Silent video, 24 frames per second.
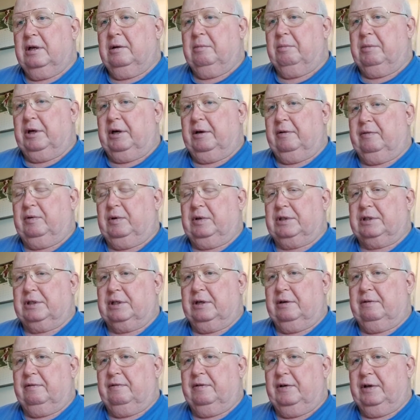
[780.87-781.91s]
But if it was
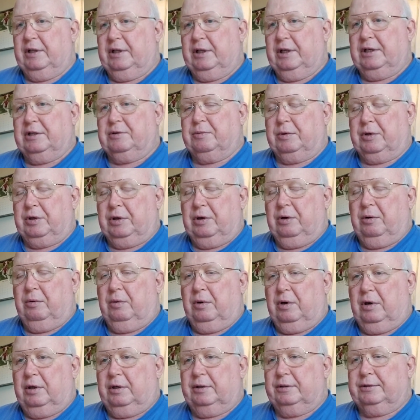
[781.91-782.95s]
in a village with no
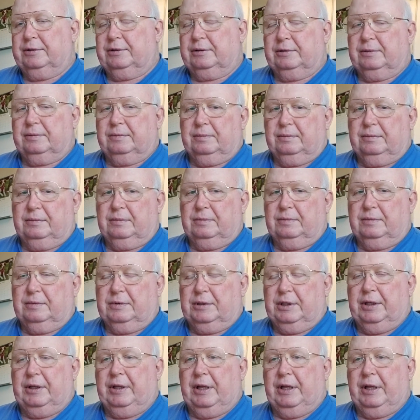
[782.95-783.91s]
walls, then